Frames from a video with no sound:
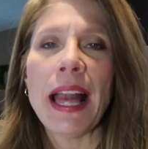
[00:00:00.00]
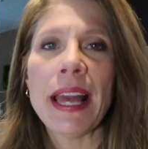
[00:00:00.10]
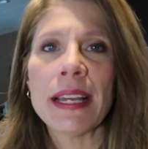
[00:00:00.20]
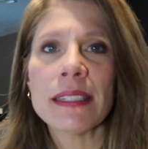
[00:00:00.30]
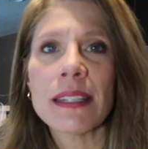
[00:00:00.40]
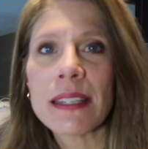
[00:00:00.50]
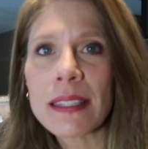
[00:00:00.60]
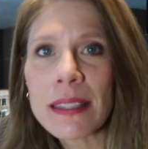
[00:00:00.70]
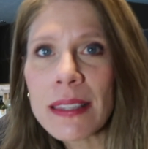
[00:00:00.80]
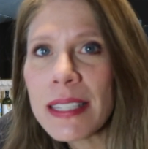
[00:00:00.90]
And
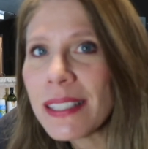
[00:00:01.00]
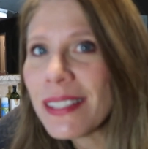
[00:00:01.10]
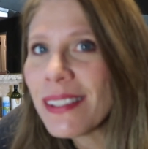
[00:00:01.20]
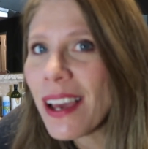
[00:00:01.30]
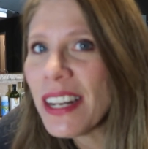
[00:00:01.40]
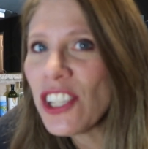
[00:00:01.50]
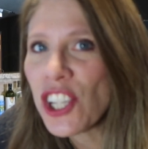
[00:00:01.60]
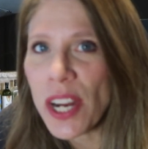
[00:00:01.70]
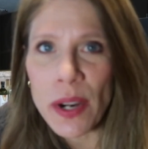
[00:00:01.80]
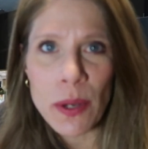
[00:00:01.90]
this is not a
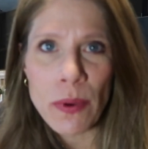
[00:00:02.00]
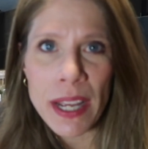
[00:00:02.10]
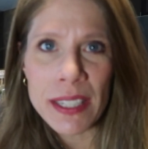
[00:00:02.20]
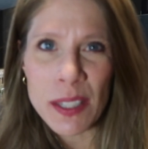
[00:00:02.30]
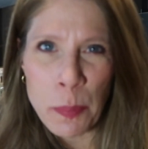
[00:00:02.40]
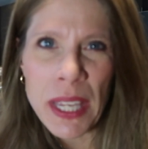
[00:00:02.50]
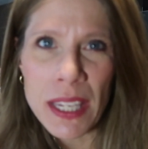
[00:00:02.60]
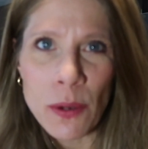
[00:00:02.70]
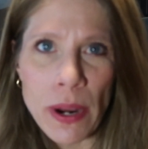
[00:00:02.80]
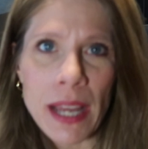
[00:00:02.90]
cherry red, it's a
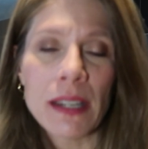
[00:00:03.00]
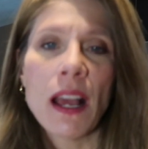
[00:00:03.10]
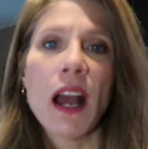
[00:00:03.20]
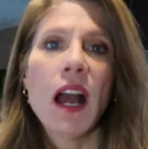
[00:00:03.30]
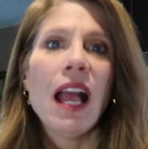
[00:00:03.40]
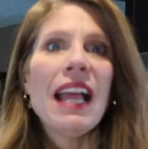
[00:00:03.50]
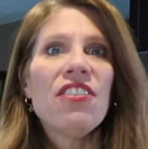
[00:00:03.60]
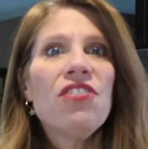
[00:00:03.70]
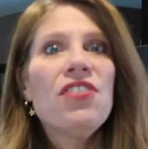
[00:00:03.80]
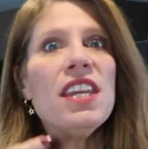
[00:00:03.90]
pinky red.
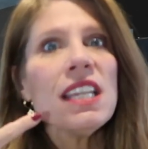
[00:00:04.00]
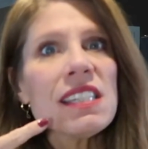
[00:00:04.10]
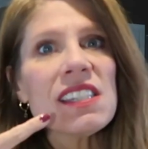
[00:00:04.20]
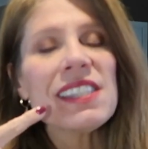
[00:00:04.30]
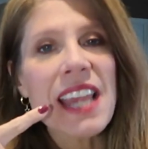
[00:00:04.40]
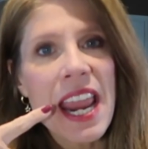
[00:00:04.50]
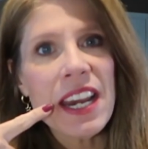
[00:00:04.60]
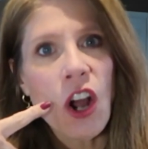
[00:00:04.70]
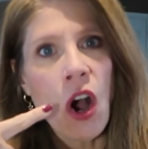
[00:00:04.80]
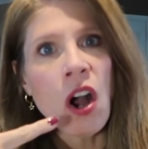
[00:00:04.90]
This
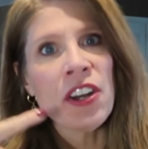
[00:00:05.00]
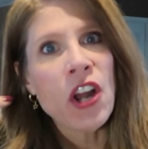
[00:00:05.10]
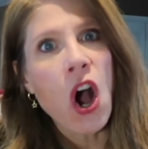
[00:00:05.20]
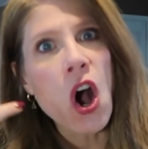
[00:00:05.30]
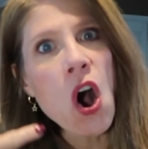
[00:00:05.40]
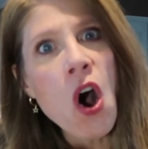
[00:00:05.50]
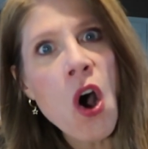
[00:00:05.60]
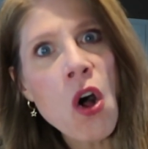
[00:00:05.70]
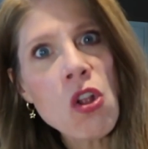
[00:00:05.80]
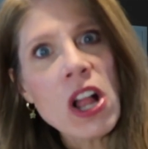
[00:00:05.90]
stayed on
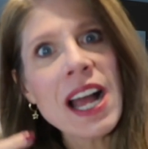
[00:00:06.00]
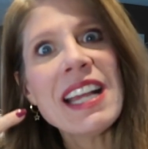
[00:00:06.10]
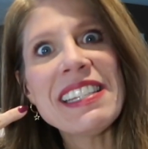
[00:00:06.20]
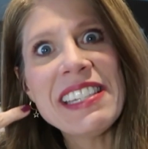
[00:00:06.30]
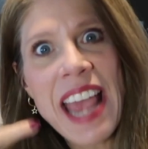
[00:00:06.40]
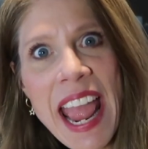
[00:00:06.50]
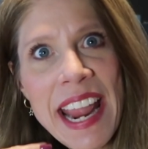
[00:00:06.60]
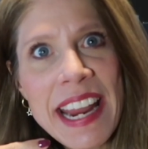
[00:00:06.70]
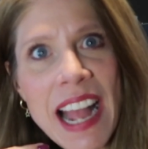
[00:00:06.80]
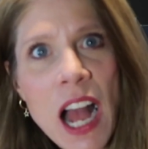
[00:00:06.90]
all
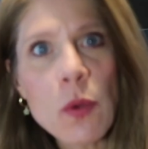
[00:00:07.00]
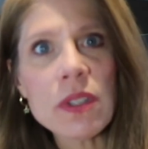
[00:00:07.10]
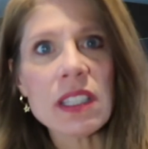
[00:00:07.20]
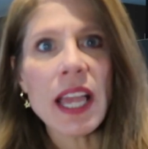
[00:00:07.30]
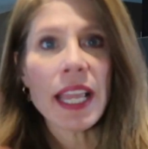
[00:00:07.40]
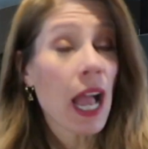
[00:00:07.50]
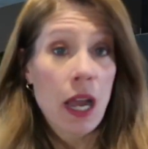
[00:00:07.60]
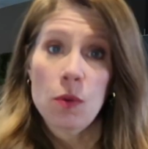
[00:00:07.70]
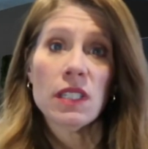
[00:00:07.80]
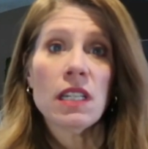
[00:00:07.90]
day. I was like, I was